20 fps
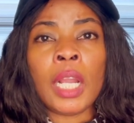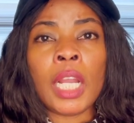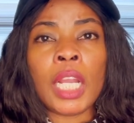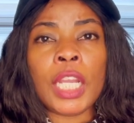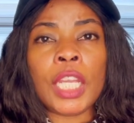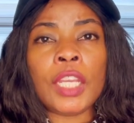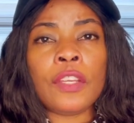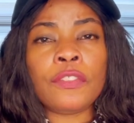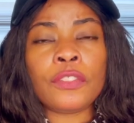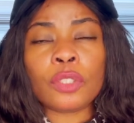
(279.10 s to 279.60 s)

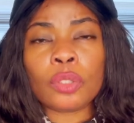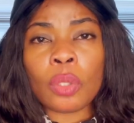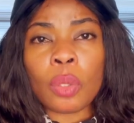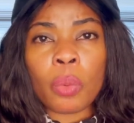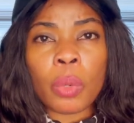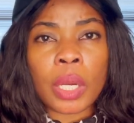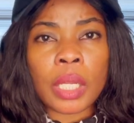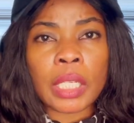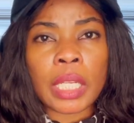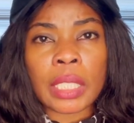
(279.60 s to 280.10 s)
if
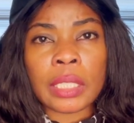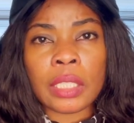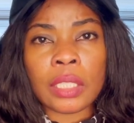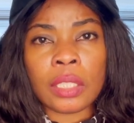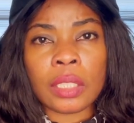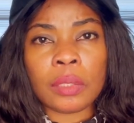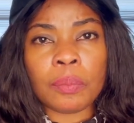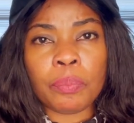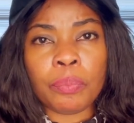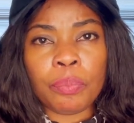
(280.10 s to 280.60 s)
someone that
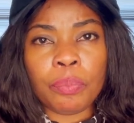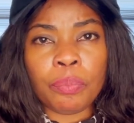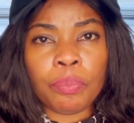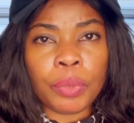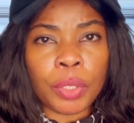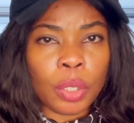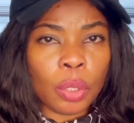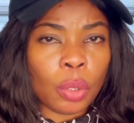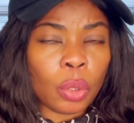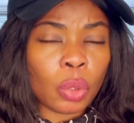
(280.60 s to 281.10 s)
is
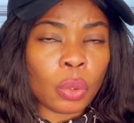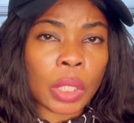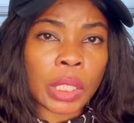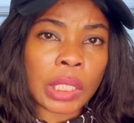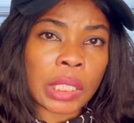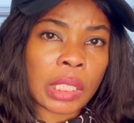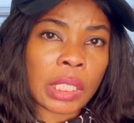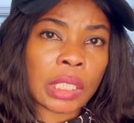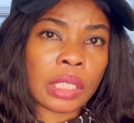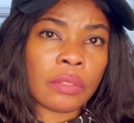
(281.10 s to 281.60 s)
below
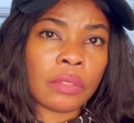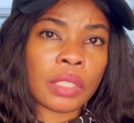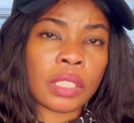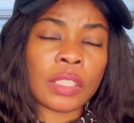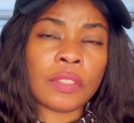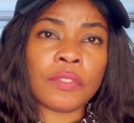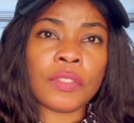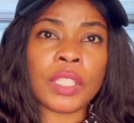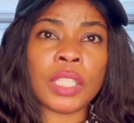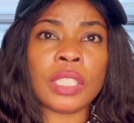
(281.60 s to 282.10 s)
twenty-six
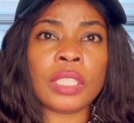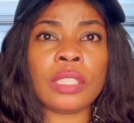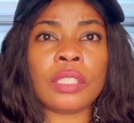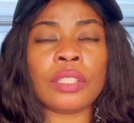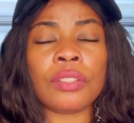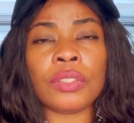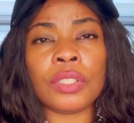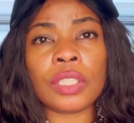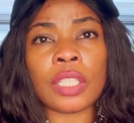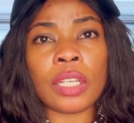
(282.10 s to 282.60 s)
receiving
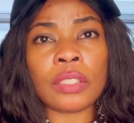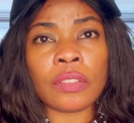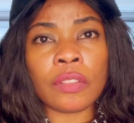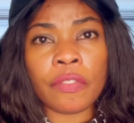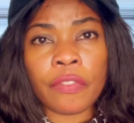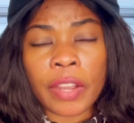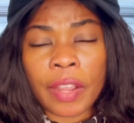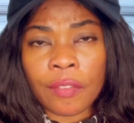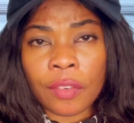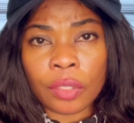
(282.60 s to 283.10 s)
three thousand
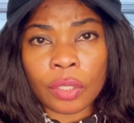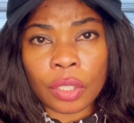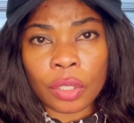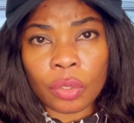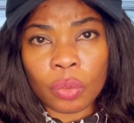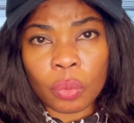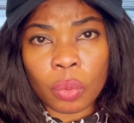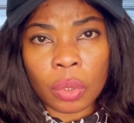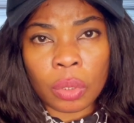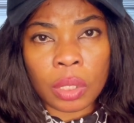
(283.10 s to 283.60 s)
five hundred
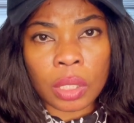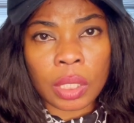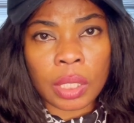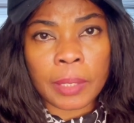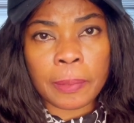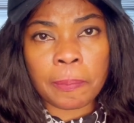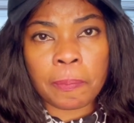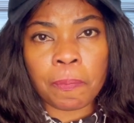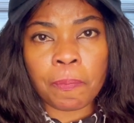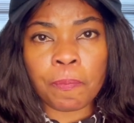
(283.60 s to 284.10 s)
zloty,
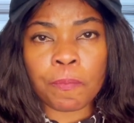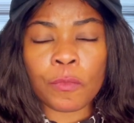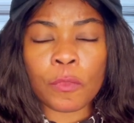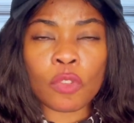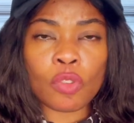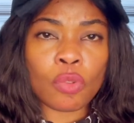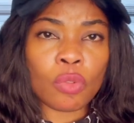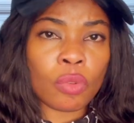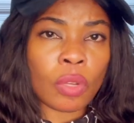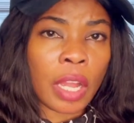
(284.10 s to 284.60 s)

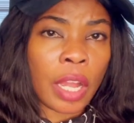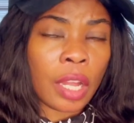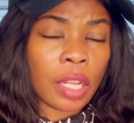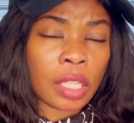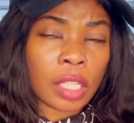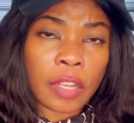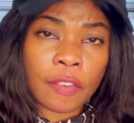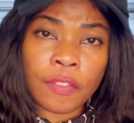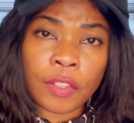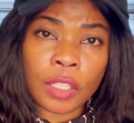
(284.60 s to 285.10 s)
so
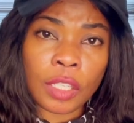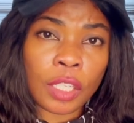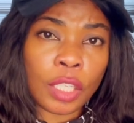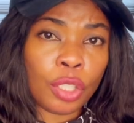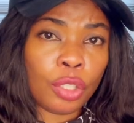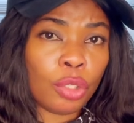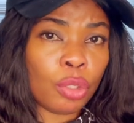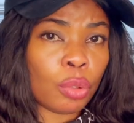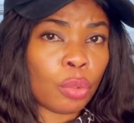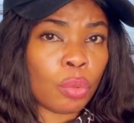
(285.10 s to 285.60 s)
definitely
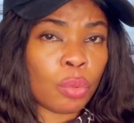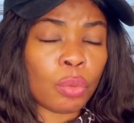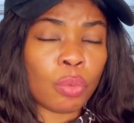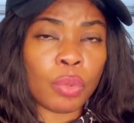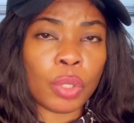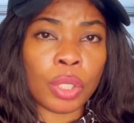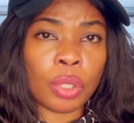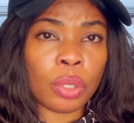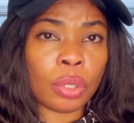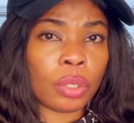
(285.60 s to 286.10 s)
you
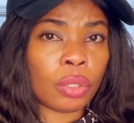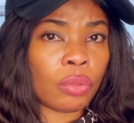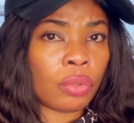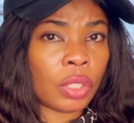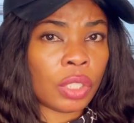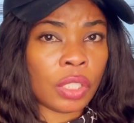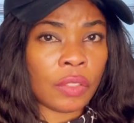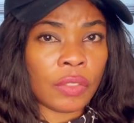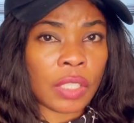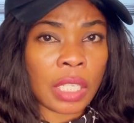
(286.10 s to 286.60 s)
will not
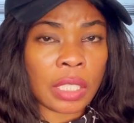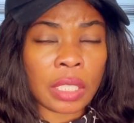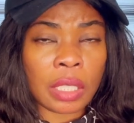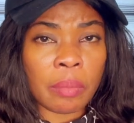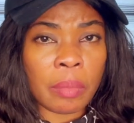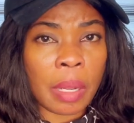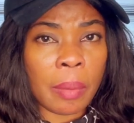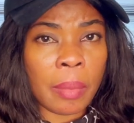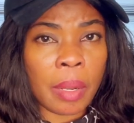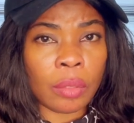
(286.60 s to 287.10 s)
receive that
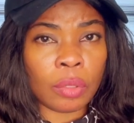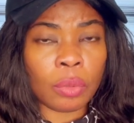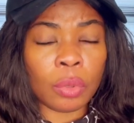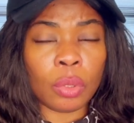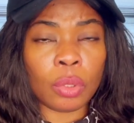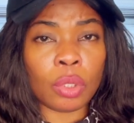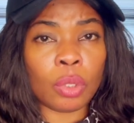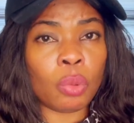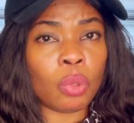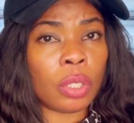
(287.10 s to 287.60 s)
same amount,
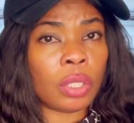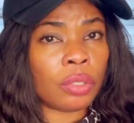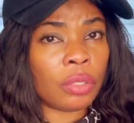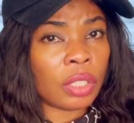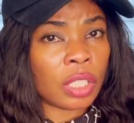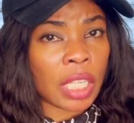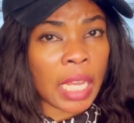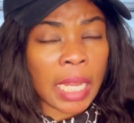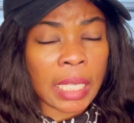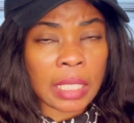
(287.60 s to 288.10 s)
because they're going to
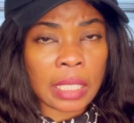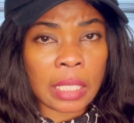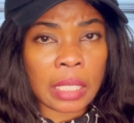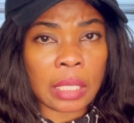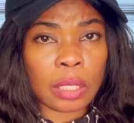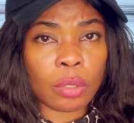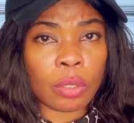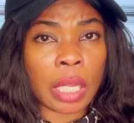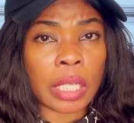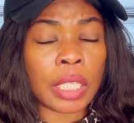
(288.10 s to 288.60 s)
tax
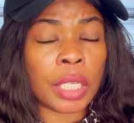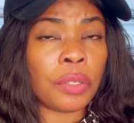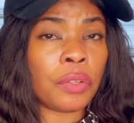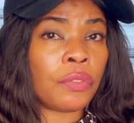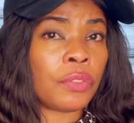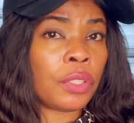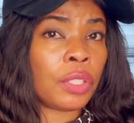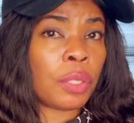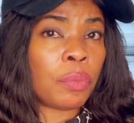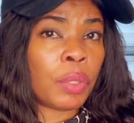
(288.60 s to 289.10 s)
it. So at the end of
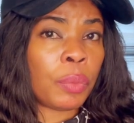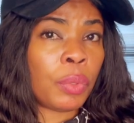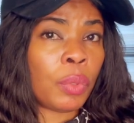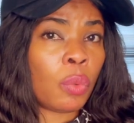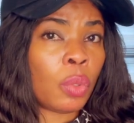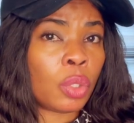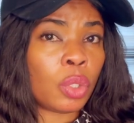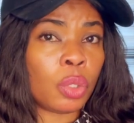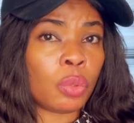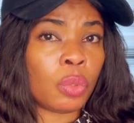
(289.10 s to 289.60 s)
the day, maybe
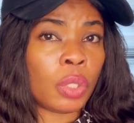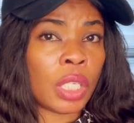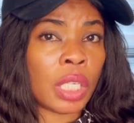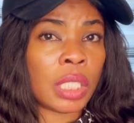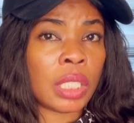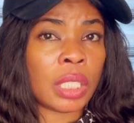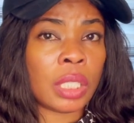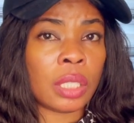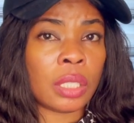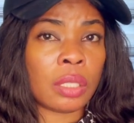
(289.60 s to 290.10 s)
what you
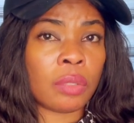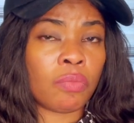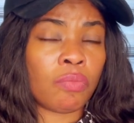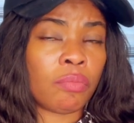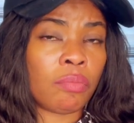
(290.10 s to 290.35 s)
get is